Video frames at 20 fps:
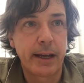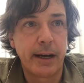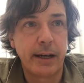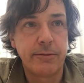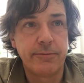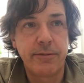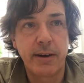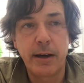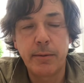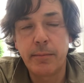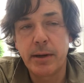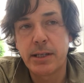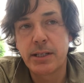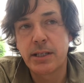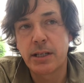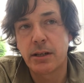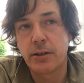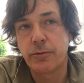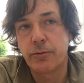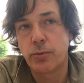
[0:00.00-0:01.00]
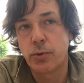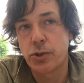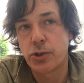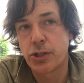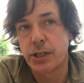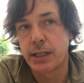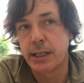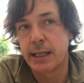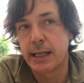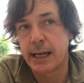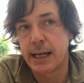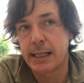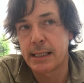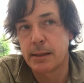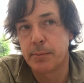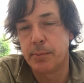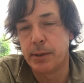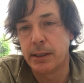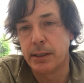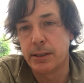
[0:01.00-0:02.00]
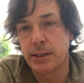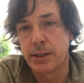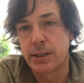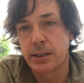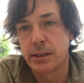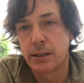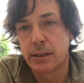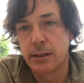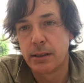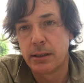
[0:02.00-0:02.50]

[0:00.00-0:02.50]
I found myself watching caterpillars,